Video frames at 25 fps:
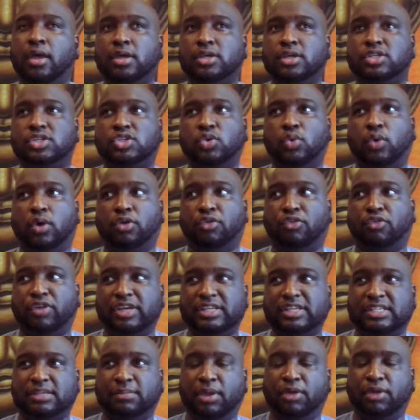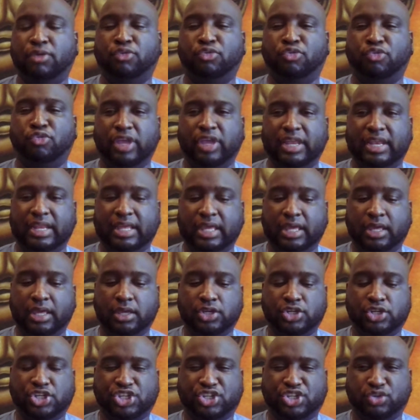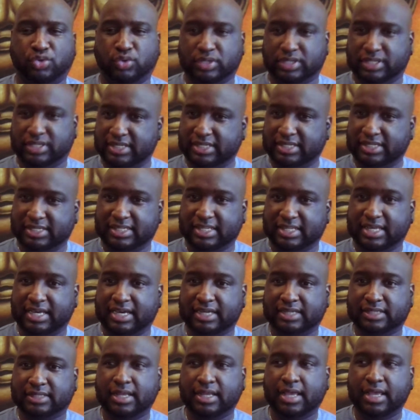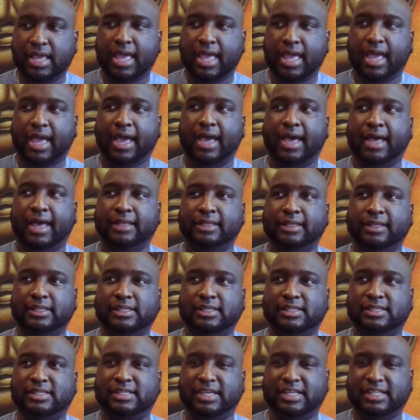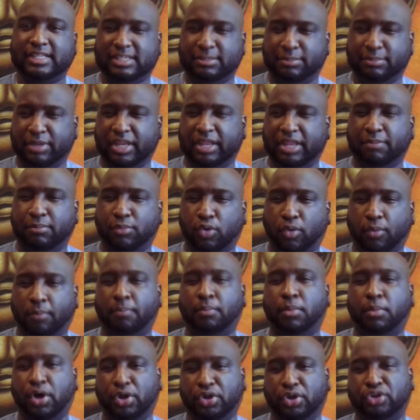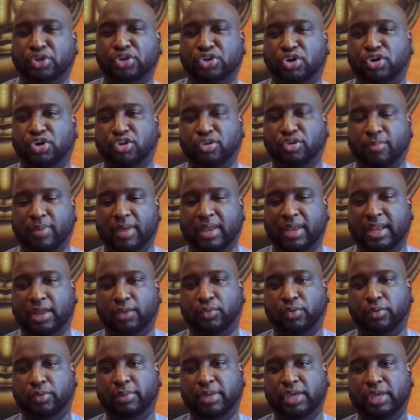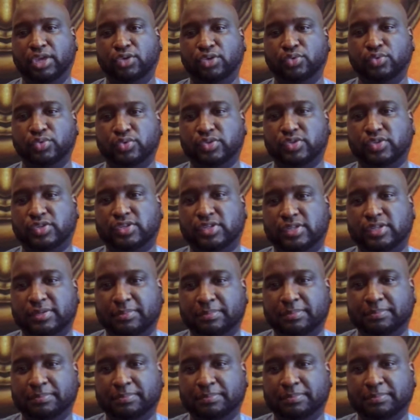So a resume really shortens that and tends to be the more modern document that would be used.